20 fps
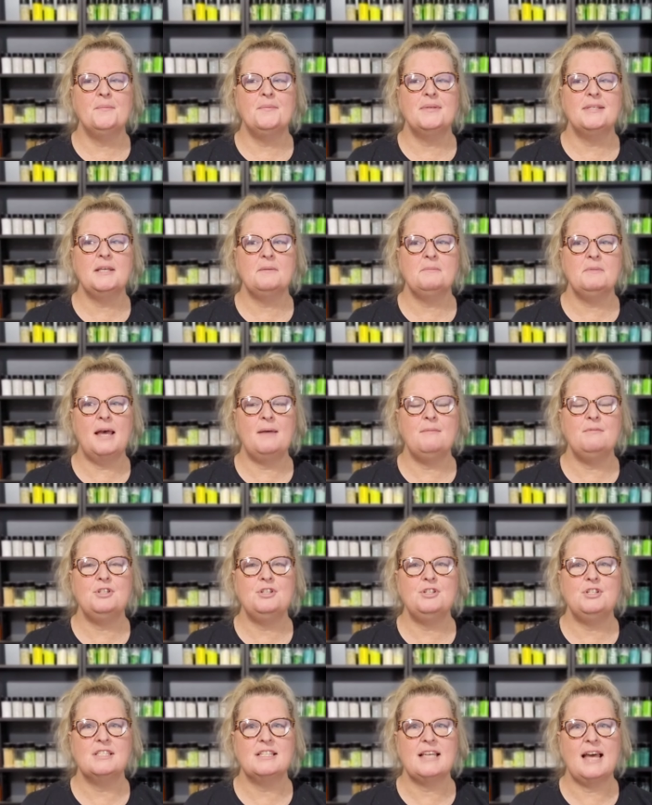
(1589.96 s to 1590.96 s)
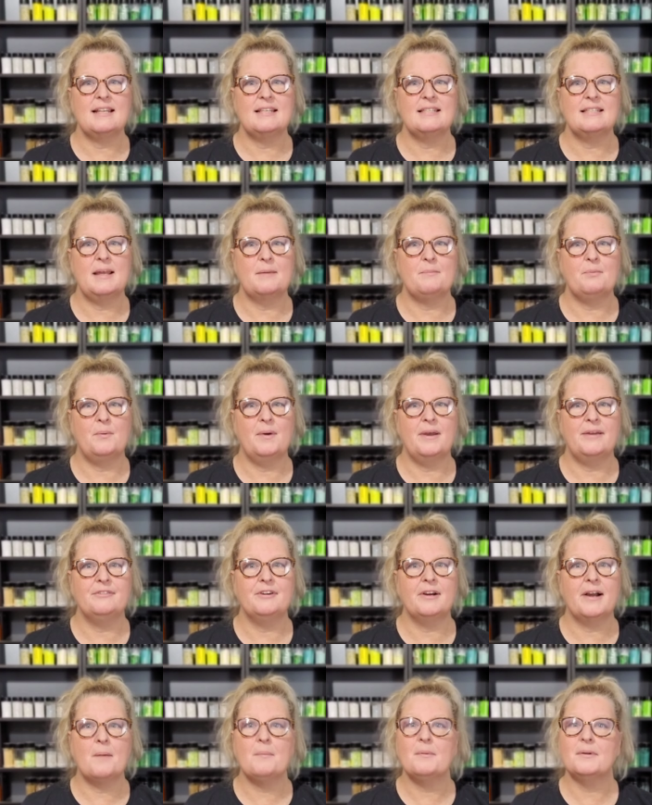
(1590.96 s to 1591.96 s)
sometimes you just got to step away
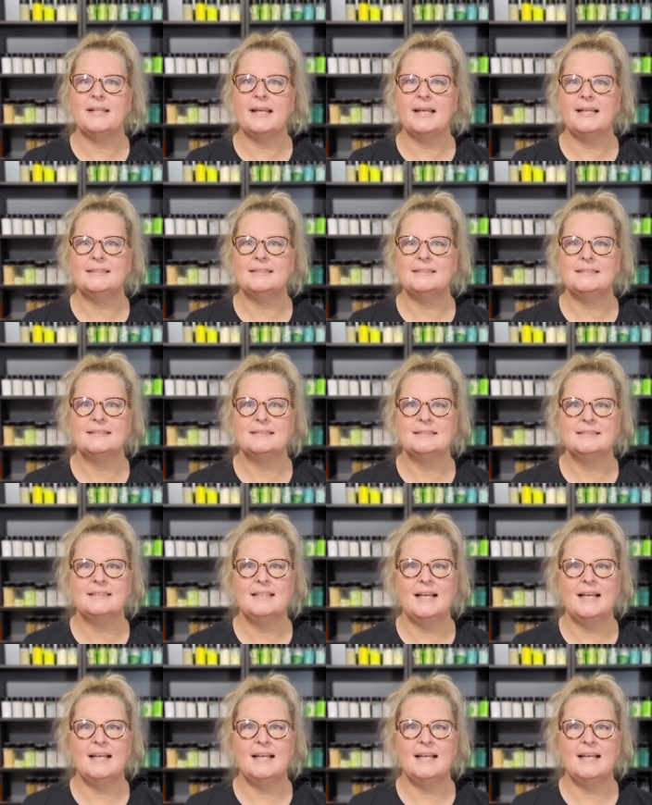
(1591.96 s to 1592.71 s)
for a couple days.